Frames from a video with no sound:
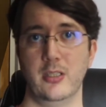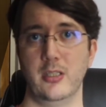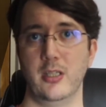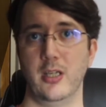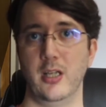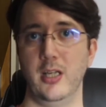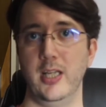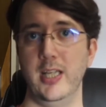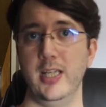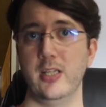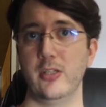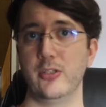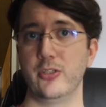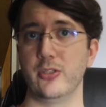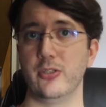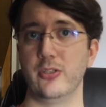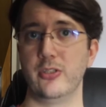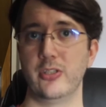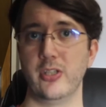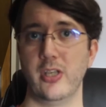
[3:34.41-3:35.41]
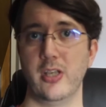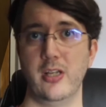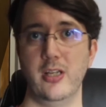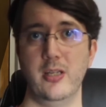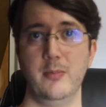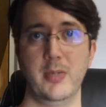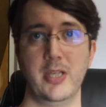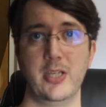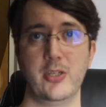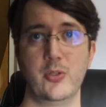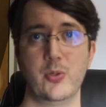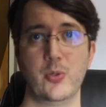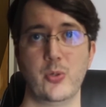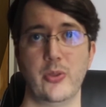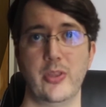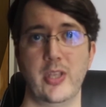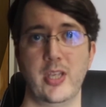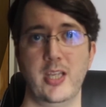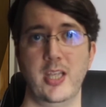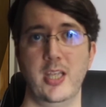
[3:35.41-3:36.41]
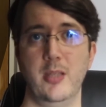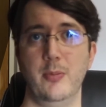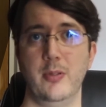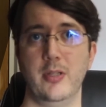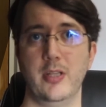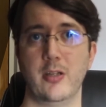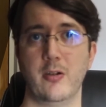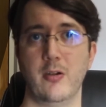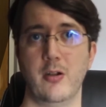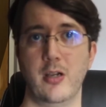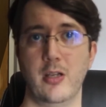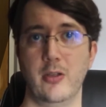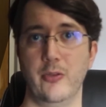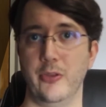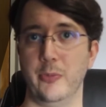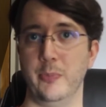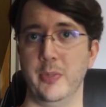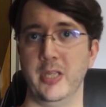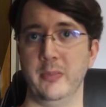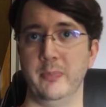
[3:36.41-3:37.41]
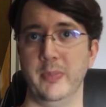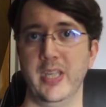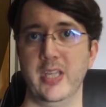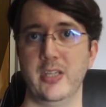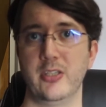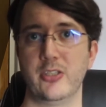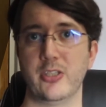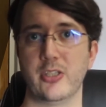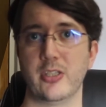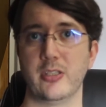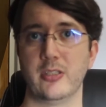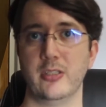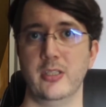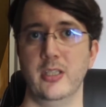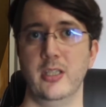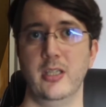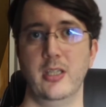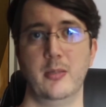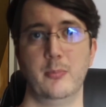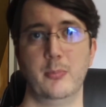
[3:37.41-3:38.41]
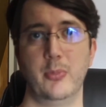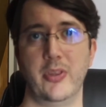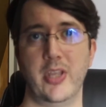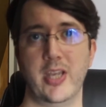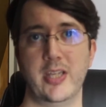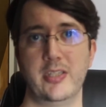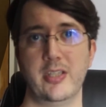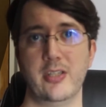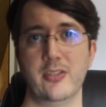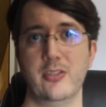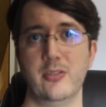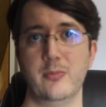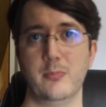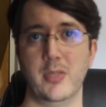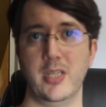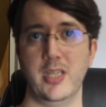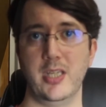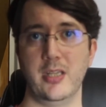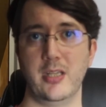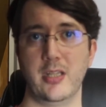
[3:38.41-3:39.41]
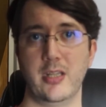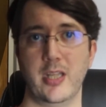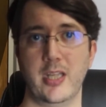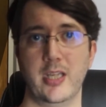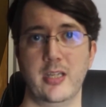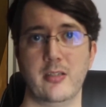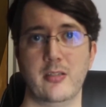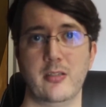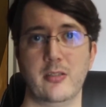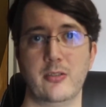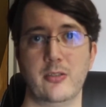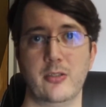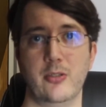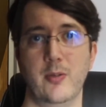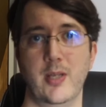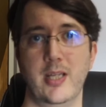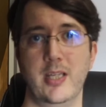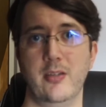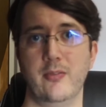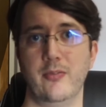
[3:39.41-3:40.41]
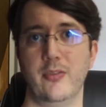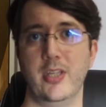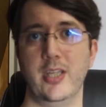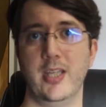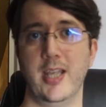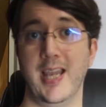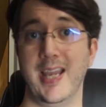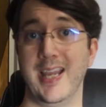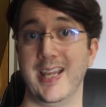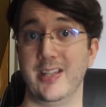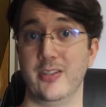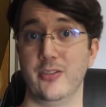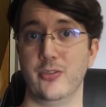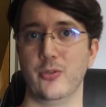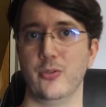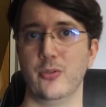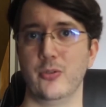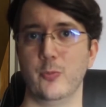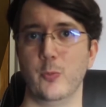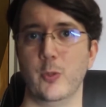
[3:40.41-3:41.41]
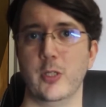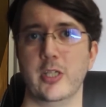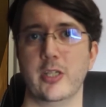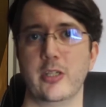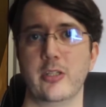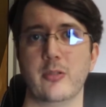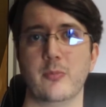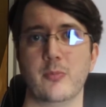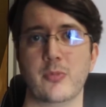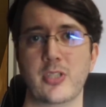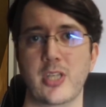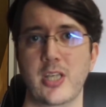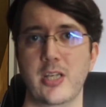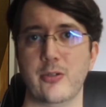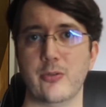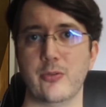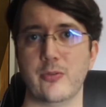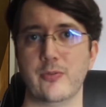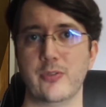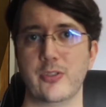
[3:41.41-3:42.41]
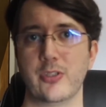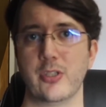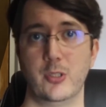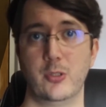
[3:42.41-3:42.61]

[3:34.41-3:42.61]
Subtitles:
A leader should certainly make sure they're keeping their eye on the big picture, but that doesn't mean that they can't do any of the hands-on work themselves.